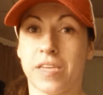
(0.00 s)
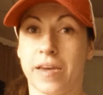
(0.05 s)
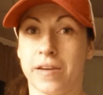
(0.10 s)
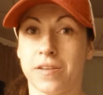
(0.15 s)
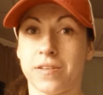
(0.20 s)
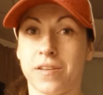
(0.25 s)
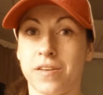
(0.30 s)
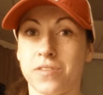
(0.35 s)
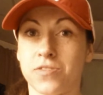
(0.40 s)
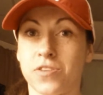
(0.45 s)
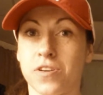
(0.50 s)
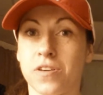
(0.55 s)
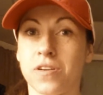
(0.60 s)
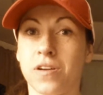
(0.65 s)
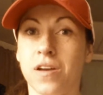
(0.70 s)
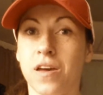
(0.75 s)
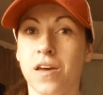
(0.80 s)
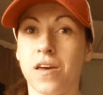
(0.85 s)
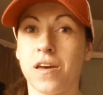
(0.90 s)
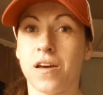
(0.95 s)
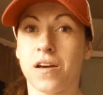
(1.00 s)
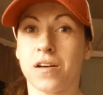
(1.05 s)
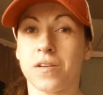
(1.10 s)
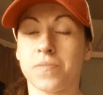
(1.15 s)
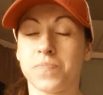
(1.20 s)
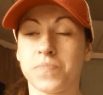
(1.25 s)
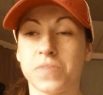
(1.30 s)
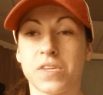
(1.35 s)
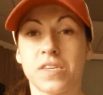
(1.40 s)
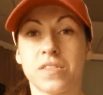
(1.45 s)
second nature.
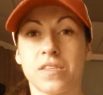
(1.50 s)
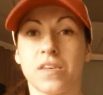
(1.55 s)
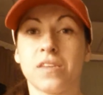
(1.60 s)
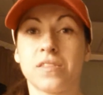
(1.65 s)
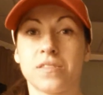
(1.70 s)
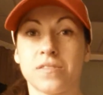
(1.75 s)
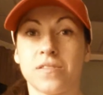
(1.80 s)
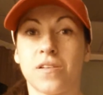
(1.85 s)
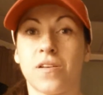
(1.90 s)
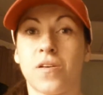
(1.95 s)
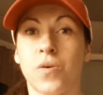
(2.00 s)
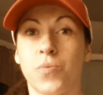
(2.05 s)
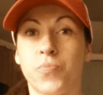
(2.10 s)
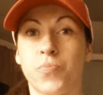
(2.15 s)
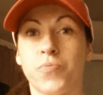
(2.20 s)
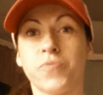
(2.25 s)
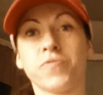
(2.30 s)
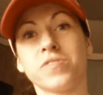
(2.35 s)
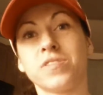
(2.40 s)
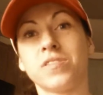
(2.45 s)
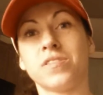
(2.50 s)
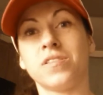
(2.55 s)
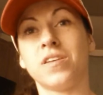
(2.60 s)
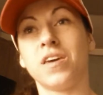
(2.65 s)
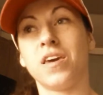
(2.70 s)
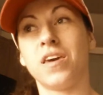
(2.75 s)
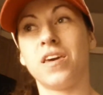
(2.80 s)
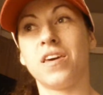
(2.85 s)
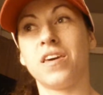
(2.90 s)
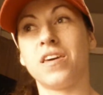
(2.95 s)
And hopefully,
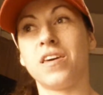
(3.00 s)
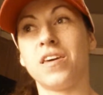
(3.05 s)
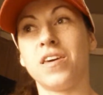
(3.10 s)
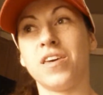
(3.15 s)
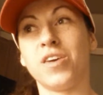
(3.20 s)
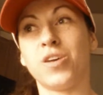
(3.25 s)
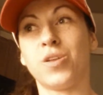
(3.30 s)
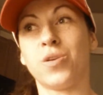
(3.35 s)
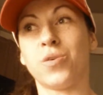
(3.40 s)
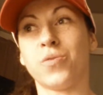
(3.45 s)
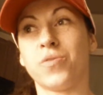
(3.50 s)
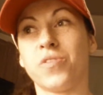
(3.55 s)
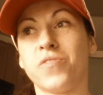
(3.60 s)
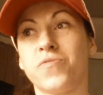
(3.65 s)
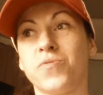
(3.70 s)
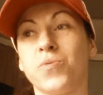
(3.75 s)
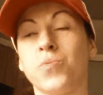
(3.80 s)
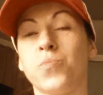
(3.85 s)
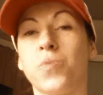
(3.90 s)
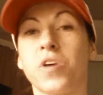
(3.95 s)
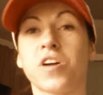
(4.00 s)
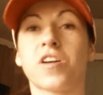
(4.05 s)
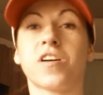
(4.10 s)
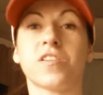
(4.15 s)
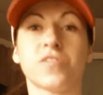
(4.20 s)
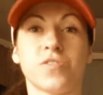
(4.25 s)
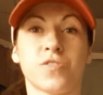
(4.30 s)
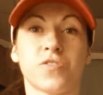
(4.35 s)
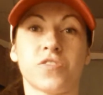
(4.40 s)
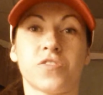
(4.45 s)
if you work
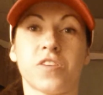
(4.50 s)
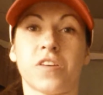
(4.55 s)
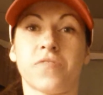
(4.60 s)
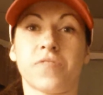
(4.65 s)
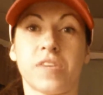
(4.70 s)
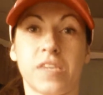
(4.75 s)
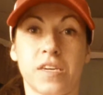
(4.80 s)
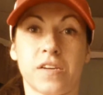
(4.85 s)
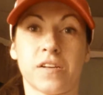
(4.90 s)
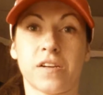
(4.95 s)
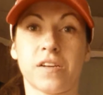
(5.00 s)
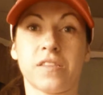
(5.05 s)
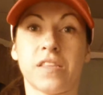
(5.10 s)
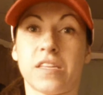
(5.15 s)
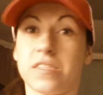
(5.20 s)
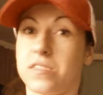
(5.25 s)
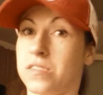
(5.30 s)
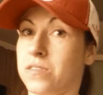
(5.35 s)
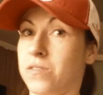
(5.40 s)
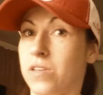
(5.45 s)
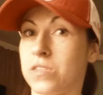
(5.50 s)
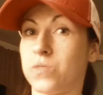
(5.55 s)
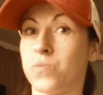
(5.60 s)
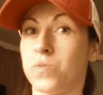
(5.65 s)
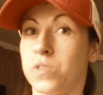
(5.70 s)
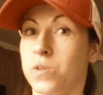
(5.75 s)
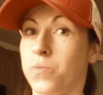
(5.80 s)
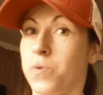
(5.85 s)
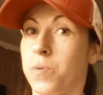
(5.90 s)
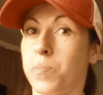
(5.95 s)
on yourself here, and that's
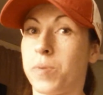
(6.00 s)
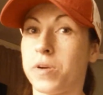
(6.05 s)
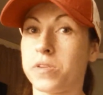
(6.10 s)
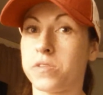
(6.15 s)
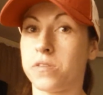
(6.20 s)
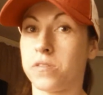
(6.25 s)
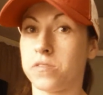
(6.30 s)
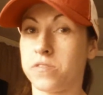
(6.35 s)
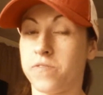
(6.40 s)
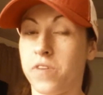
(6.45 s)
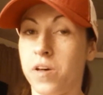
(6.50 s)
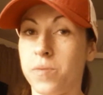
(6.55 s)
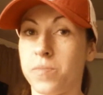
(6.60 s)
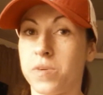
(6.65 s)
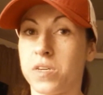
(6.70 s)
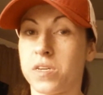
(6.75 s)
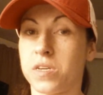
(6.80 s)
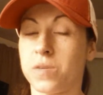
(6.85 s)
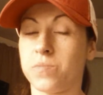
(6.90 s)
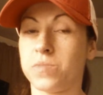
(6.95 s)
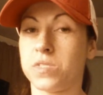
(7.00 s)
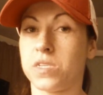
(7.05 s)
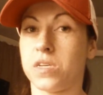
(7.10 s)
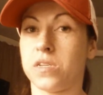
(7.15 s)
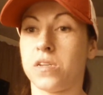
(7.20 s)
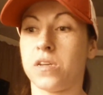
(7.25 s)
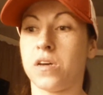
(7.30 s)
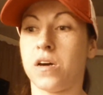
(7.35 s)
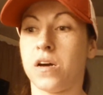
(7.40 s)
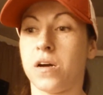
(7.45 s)
really where personal development comes
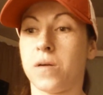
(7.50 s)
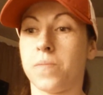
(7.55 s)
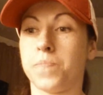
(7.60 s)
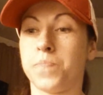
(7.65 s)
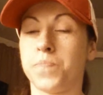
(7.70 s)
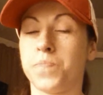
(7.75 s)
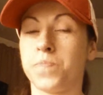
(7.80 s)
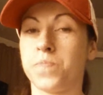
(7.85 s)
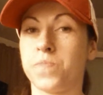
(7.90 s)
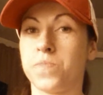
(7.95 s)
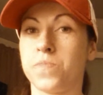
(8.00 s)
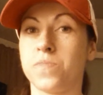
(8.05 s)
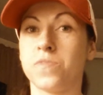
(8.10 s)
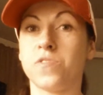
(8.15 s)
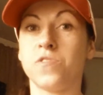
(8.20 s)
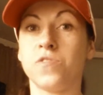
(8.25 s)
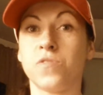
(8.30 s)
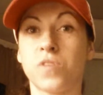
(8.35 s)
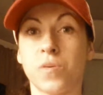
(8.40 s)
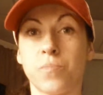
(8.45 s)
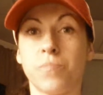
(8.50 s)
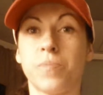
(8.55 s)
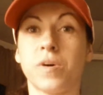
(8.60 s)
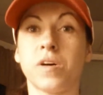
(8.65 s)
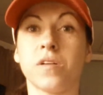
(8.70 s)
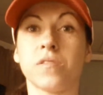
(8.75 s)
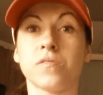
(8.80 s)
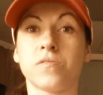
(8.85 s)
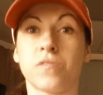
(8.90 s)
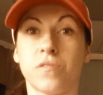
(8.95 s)
in, you can
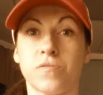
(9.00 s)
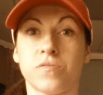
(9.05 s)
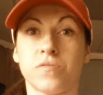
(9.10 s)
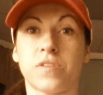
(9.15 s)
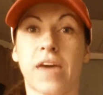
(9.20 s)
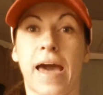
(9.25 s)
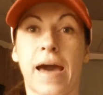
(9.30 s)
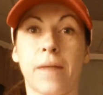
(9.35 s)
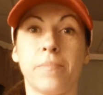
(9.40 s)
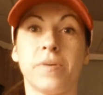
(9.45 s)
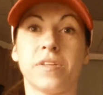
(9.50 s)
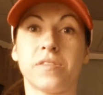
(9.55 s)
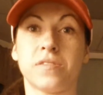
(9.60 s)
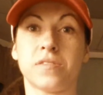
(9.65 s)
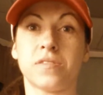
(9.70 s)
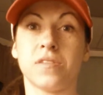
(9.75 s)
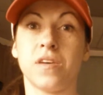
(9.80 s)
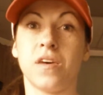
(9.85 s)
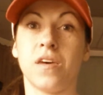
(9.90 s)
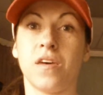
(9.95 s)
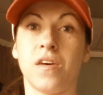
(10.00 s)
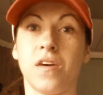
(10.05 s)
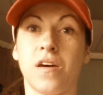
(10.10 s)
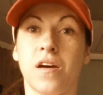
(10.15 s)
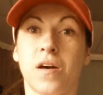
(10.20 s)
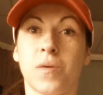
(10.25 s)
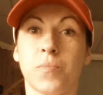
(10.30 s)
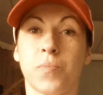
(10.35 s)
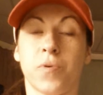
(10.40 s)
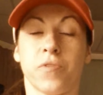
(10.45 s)
build those habits
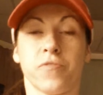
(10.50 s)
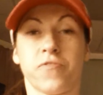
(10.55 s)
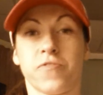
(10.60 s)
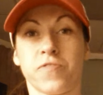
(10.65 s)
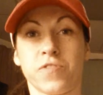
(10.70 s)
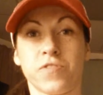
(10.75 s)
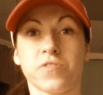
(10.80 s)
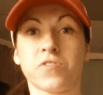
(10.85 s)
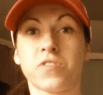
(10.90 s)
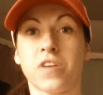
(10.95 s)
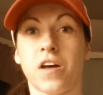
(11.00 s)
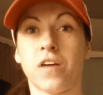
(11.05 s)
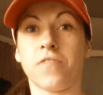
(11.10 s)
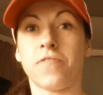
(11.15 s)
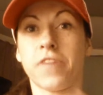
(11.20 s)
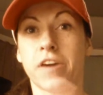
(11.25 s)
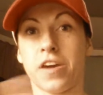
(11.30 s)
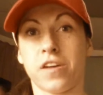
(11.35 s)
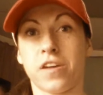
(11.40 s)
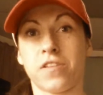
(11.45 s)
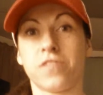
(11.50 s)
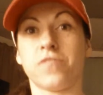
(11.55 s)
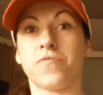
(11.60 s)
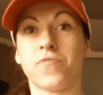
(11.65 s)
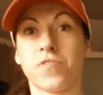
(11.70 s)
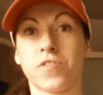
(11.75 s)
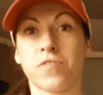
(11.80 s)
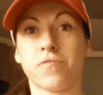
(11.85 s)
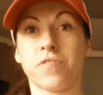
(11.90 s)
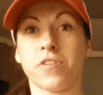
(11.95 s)
both for yourself and
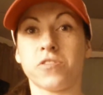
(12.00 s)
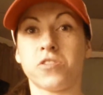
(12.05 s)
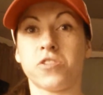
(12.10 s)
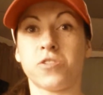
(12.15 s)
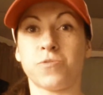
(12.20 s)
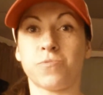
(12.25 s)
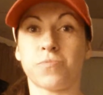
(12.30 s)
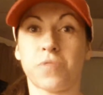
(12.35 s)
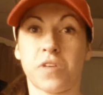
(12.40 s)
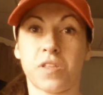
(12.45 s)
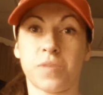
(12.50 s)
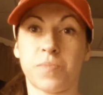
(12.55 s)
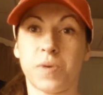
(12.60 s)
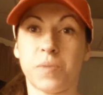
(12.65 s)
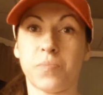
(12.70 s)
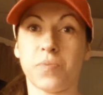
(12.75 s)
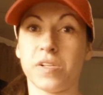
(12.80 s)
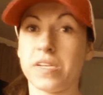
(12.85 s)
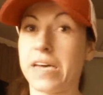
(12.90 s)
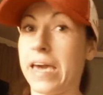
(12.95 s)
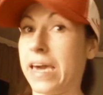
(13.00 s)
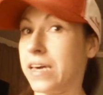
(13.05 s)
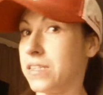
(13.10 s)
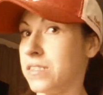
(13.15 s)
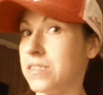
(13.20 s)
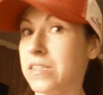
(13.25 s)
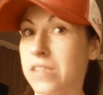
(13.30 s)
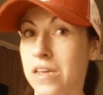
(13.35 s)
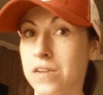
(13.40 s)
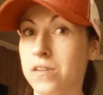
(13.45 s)
for your relationships with other people,
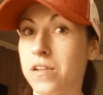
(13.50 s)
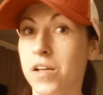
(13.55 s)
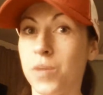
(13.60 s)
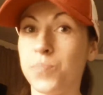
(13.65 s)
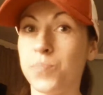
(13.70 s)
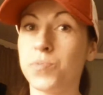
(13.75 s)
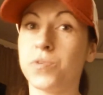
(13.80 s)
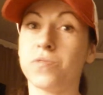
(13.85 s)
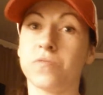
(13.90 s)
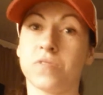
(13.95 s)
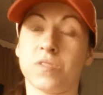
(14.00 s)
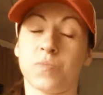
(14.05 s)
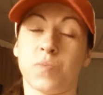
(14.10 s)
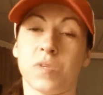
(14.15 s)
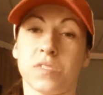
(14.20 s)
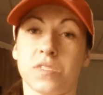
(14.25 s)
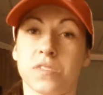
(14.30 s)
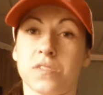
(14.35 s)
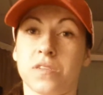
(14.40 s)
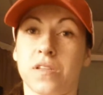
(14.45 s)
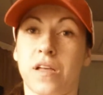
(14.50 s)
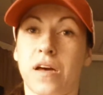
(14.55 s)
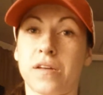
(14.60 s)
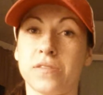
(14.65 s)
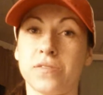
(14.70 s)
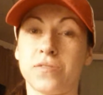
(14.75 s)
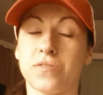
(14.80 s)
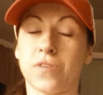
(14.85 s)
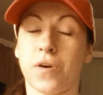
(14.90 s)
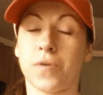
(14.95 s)
and that'll help you in this business a lot.
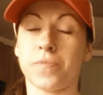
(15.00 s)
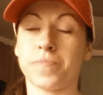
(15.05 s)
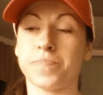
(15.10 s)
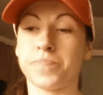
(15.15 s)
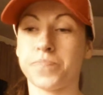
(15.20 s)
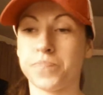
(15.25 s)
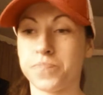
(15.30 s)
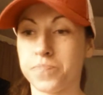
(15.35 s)
So